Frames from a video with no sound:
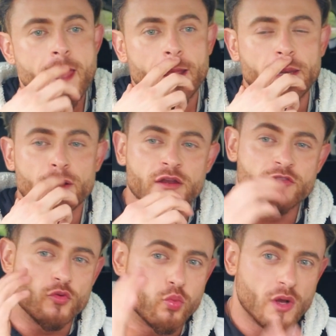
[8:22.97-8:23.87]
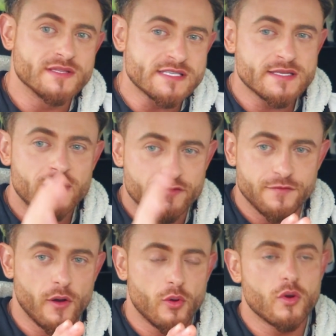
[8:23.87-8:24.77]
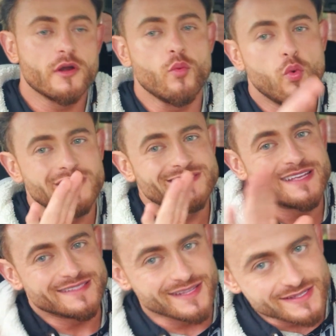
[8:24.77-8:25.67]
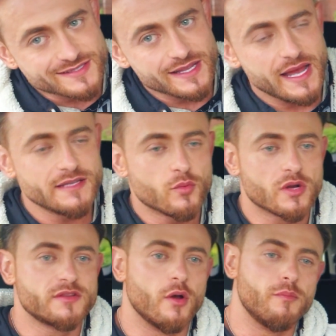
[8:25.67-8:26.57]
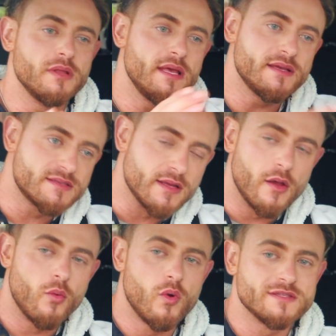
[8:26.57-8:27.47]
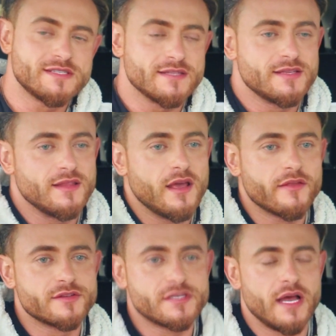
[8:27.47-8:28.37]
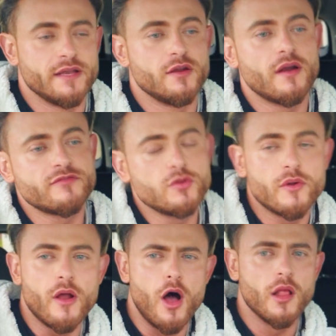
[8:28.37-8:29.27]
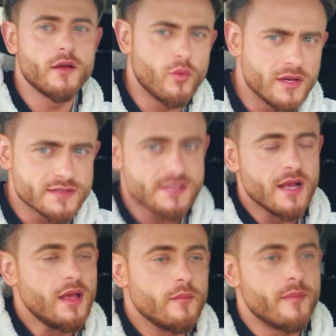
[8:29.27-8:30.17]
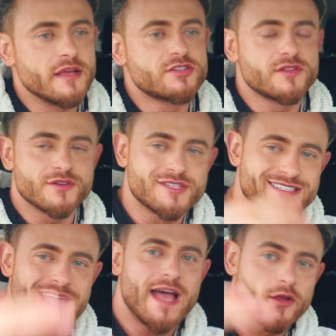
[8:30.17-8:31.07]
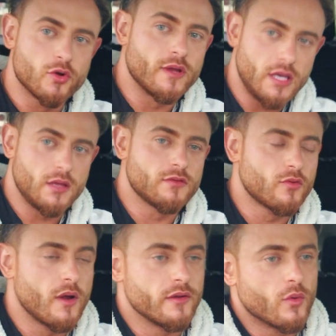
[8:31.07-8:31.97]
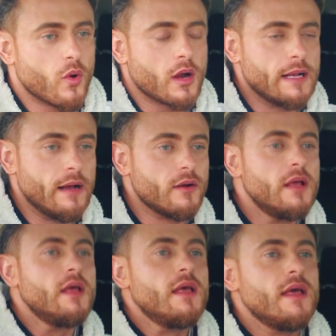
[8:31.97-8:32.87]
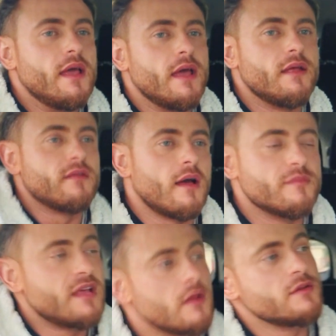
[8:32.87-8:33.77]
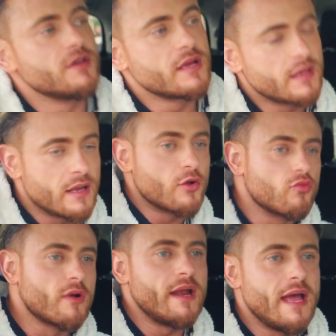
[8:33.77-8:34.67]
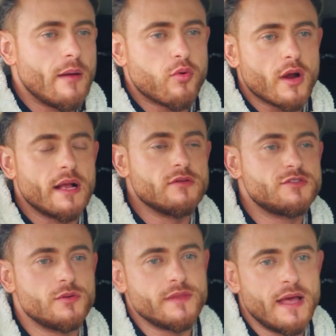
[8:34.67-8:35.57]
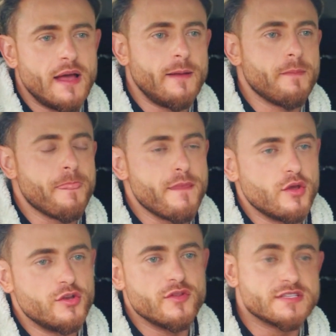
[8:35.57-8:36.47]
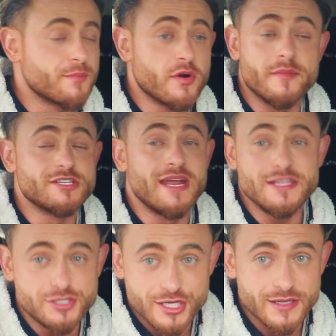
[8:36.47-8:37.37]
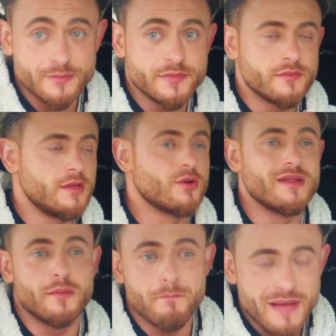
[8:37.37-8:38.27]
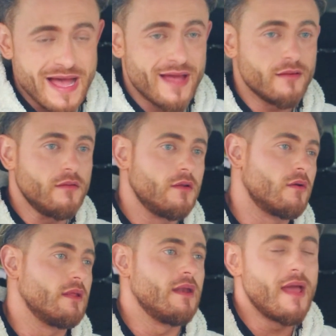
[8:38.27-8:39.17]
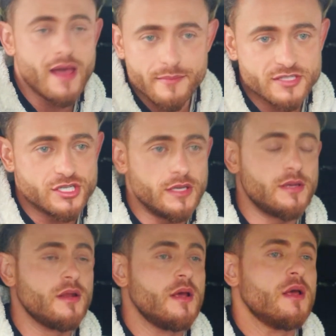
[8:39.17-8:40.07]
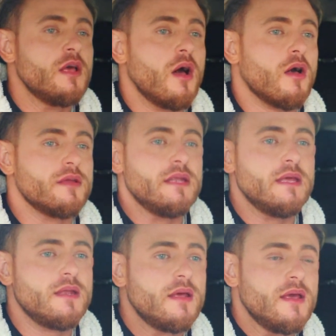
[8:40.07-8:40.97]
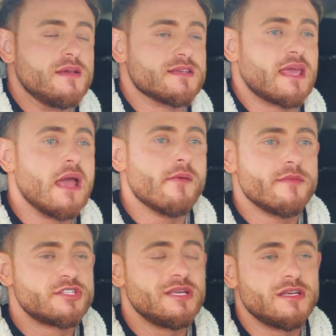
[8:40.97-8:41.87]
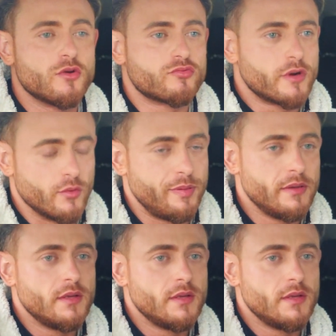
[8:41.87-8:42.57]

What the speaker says: And you're gonna do 1 set forward, 1 set to the side to work the obliques, 1 set to the other side. You don't have to do it all at once, but make sure that you're staggering it throughout your workout. And I'm telling you, you're gonna get a great ab workout doing that. You can do this at pretty much any gym. You don't need a mat, you don't need an ab machine. All you need is a cable machine and a rope.